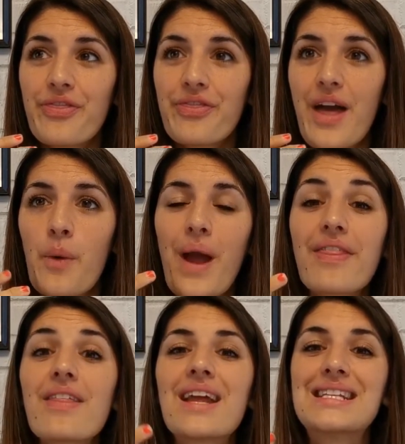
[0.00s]
their way
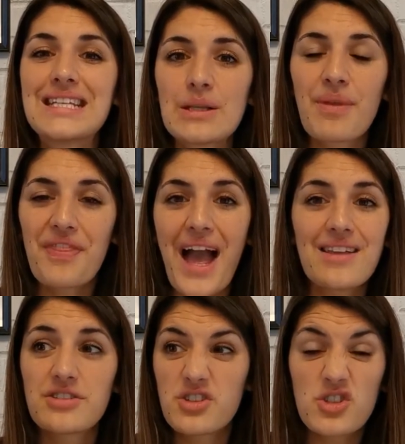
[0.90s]
that they deal with that
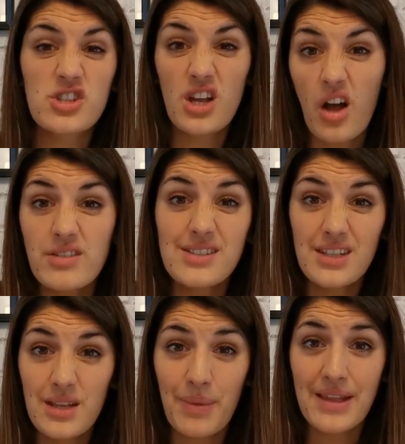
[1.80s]
is to just
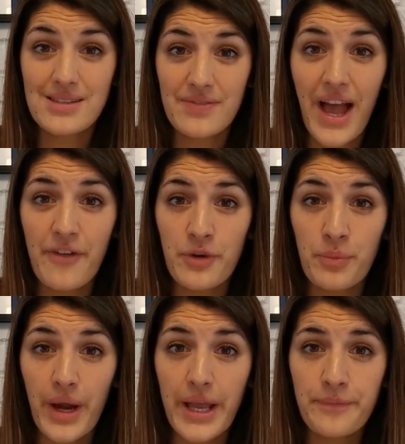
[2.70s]
constantly be in survival
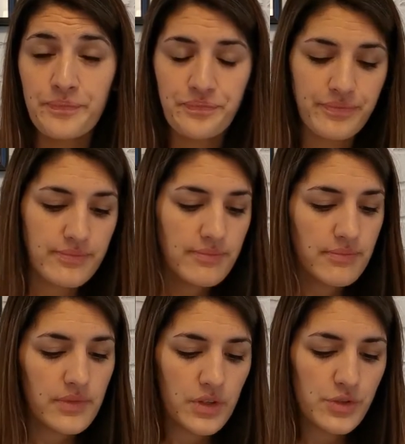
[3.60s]
brain.
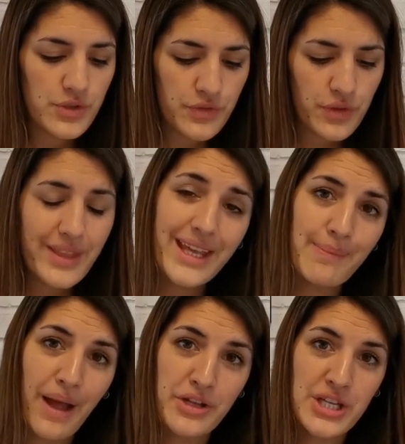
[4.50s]
So if you think
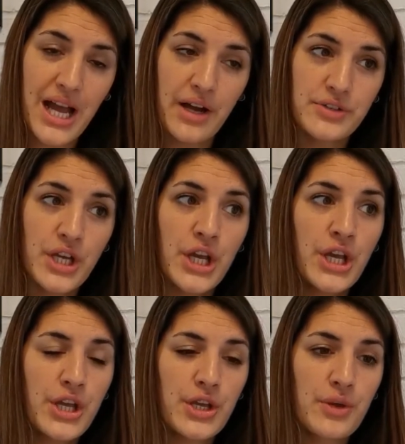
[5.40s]
about a child
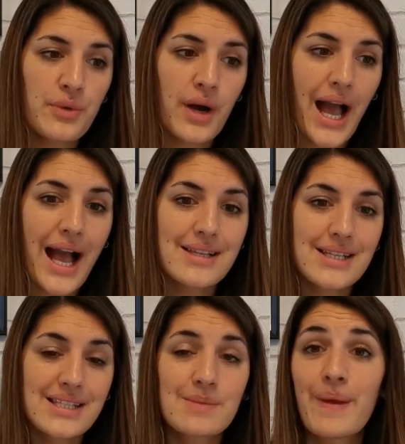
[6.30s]
who has
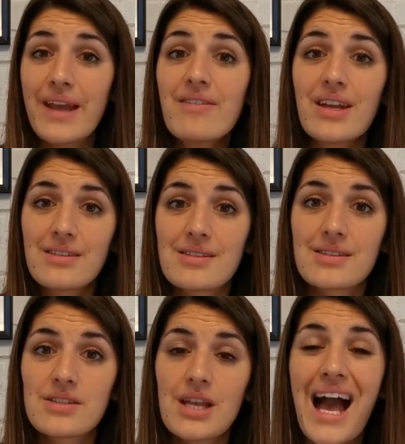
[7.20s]

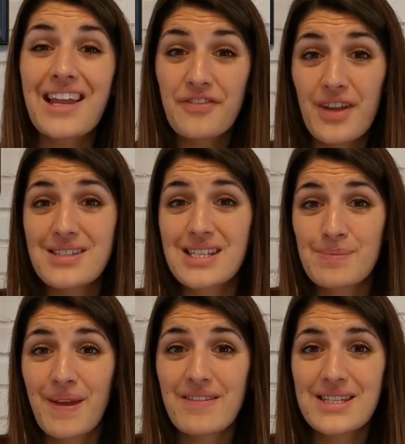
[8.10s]
experienced adverse
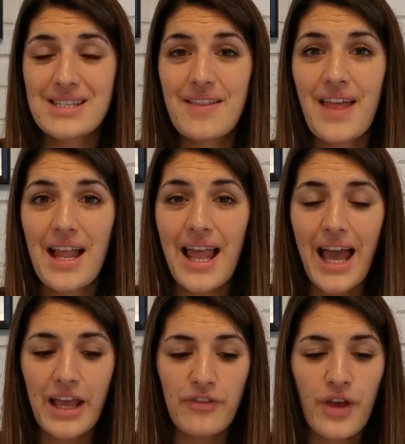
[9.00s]
experiences in their
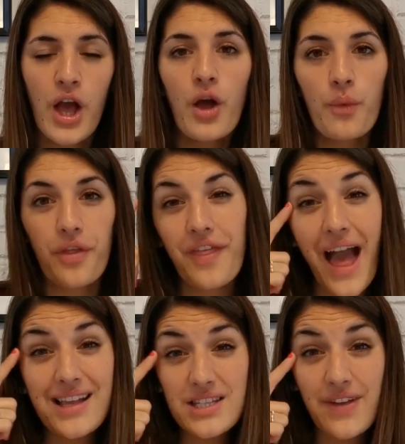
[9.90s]
life, well,
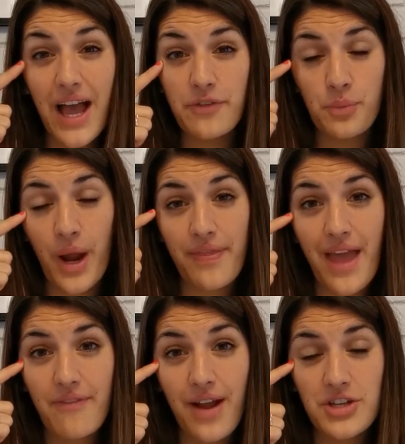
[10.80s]
their survival brain,
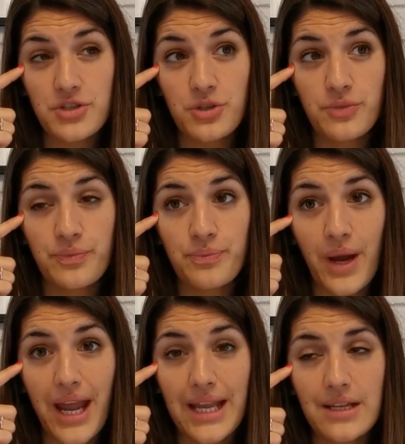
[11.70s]
their
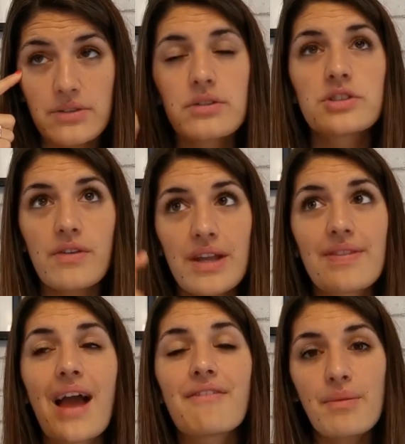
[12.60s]

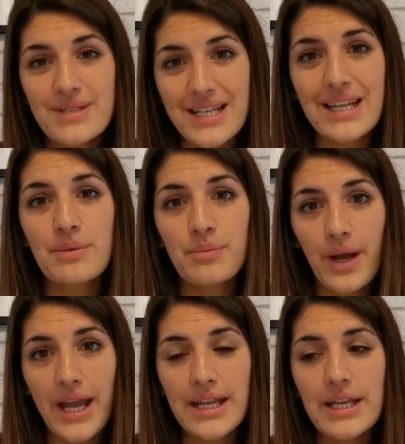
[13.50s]
their reptilian
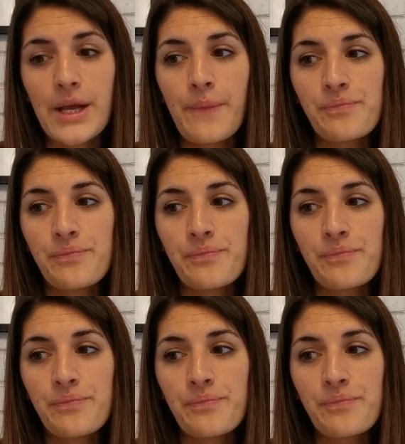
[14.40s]
brain